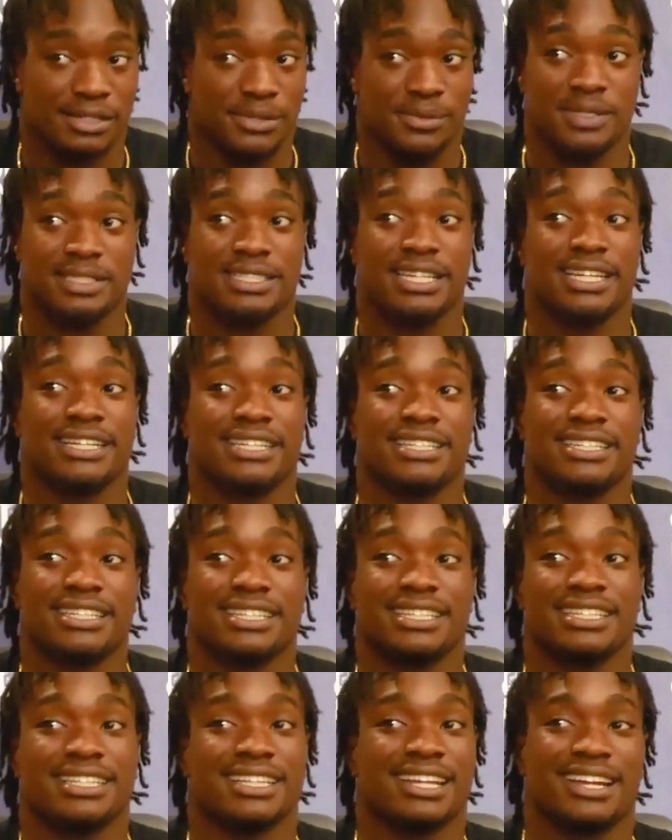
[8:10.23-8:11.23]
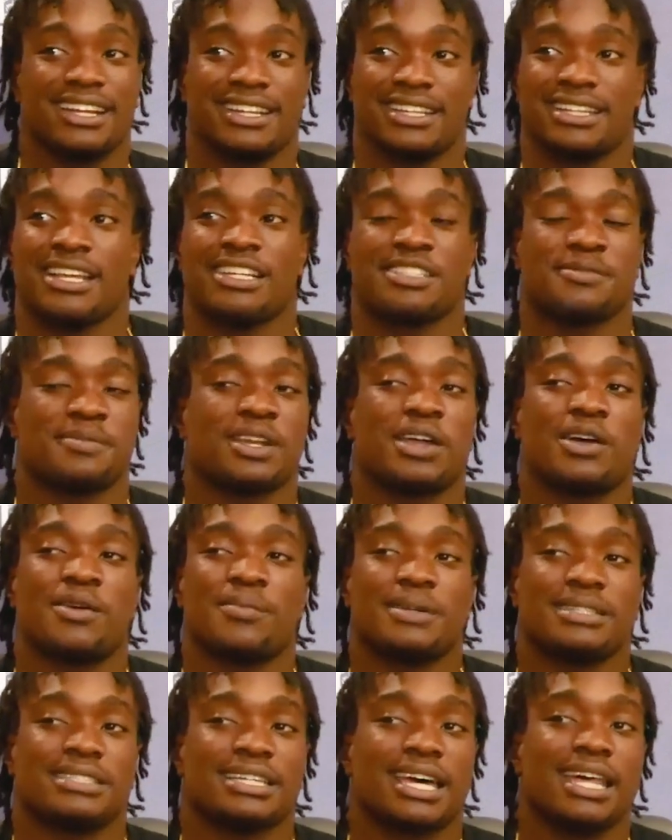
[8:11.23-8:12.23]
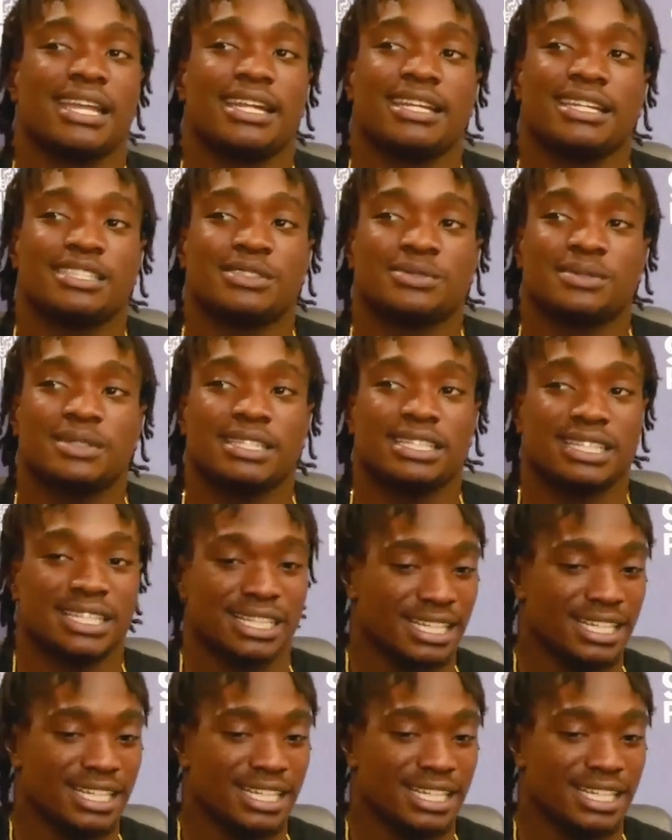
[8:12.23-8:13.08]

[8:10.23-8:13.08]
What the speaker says: We said good. Like, that's been our mentality this week.